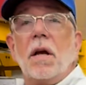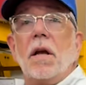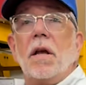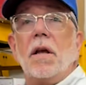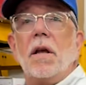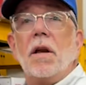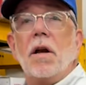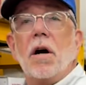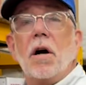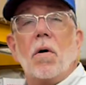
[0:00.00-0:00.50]

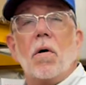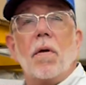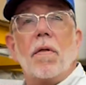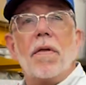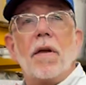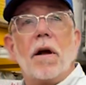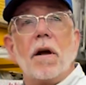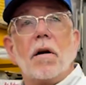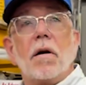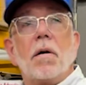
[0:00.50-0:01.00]

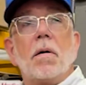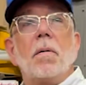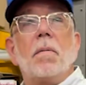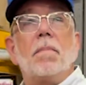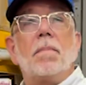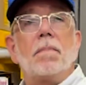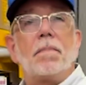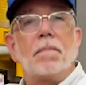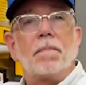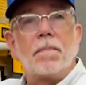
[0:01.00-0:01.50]
what
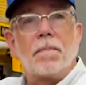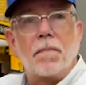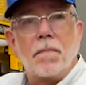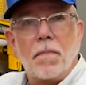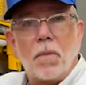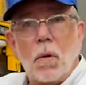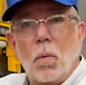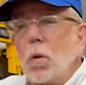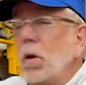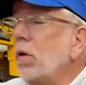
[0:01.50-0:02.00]

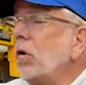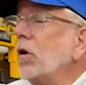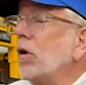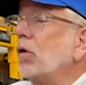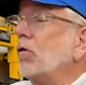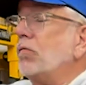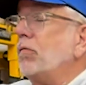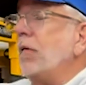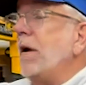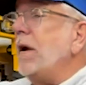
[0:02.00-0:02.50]

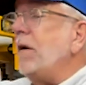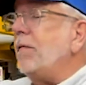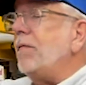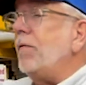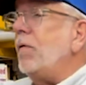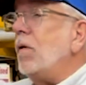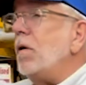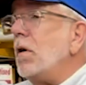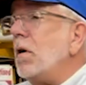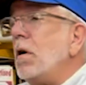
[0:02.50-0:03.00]
they're great
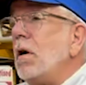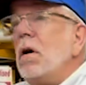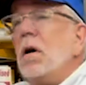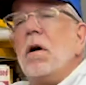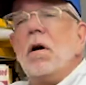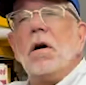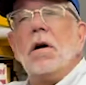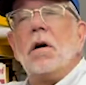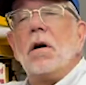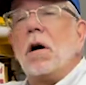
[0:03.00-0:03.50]
for,
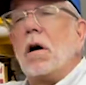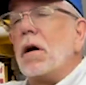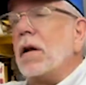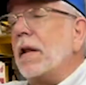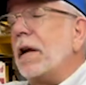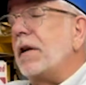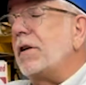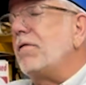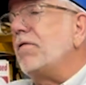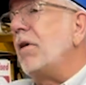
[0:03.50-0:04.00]

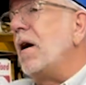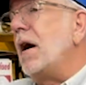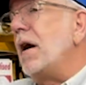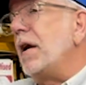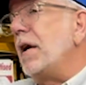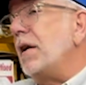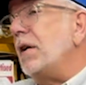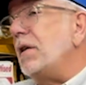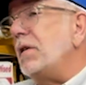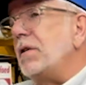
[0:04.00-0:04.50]

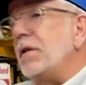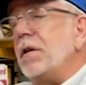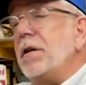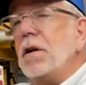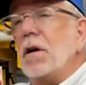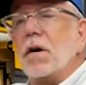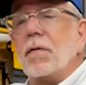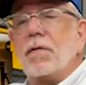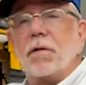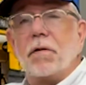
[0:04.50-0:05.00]
electronics,
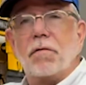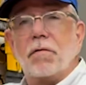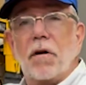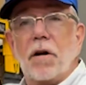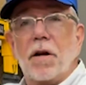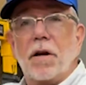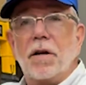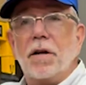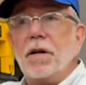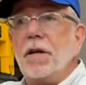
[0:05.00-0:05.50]
if you're
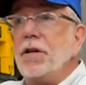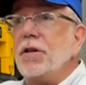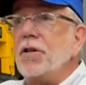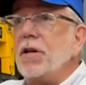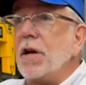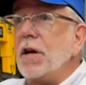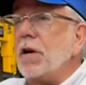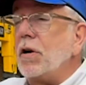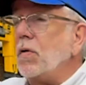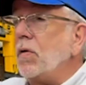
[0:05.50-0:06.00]
running
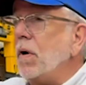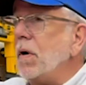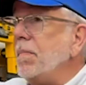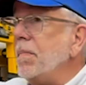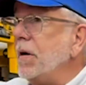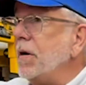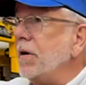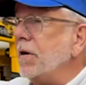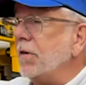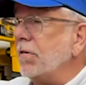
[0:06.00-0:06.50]
DJ
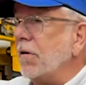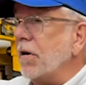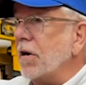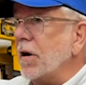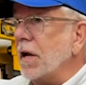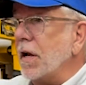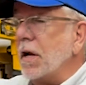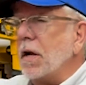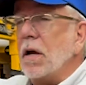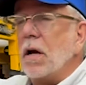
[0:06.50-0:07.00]
equipment, you're
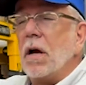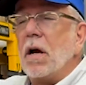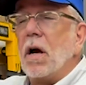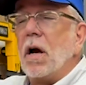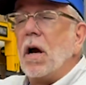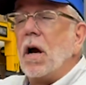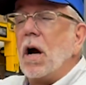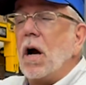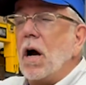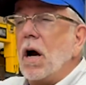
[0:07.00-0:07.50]
running
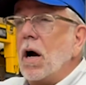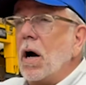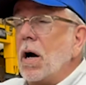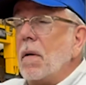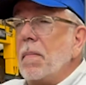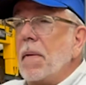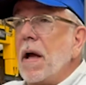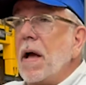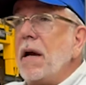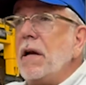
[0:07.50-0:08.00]

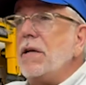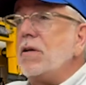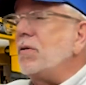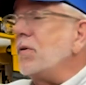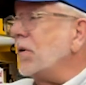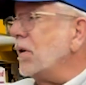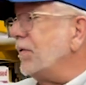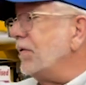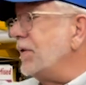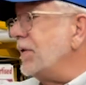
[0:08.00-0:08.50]
any
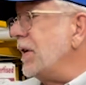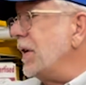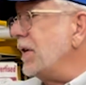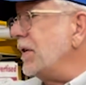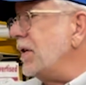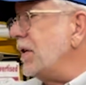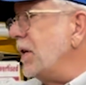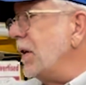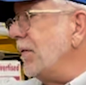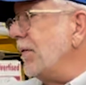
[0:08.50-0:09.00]
sort of
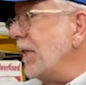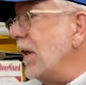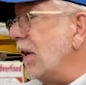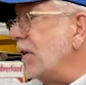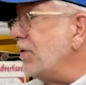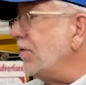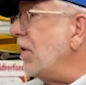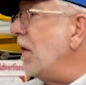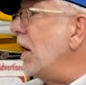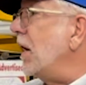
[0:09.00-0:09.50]
sensitive
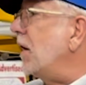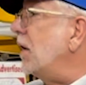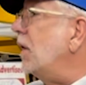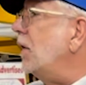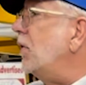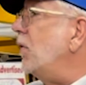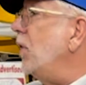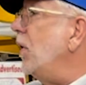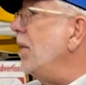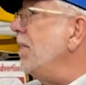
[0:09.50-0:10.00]
electronic
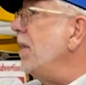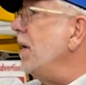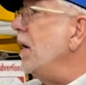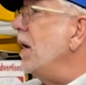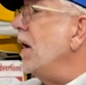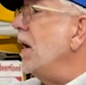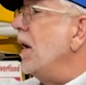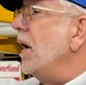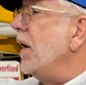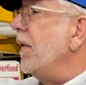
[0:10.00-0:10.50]

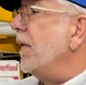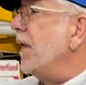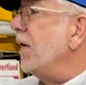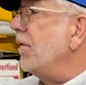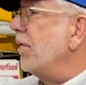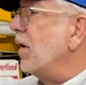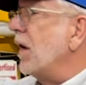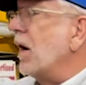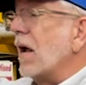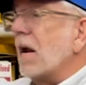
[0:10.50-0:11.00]
equipment,
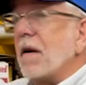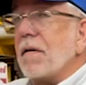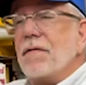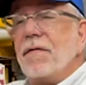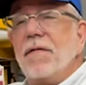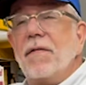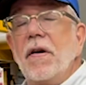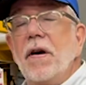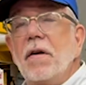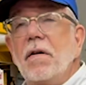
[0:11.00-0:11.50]
they run on a
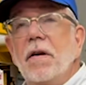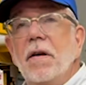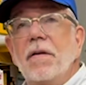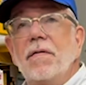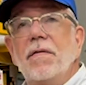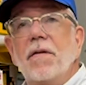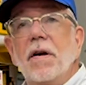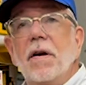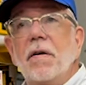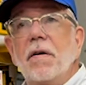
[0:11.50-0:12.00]

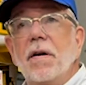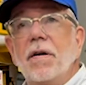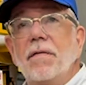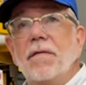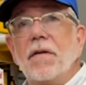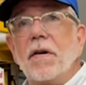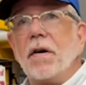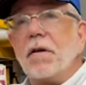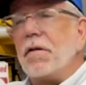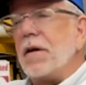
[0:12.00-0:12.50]
very, very,
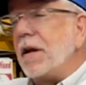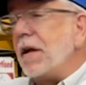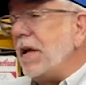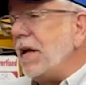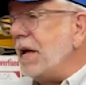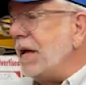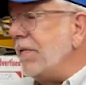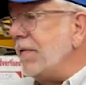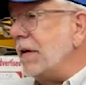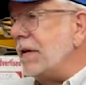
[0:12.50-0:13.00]
very
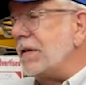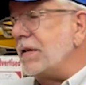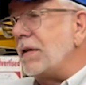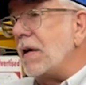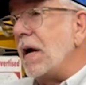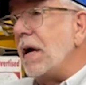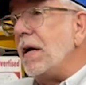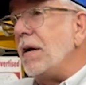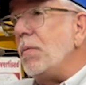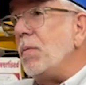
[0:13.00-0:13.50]
even
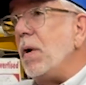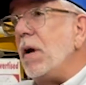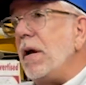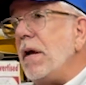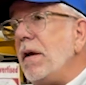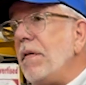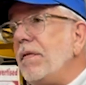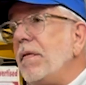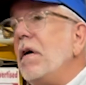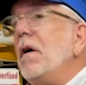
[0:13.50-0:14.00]
sine
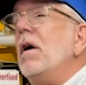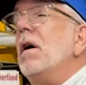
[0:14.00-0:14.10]
wave.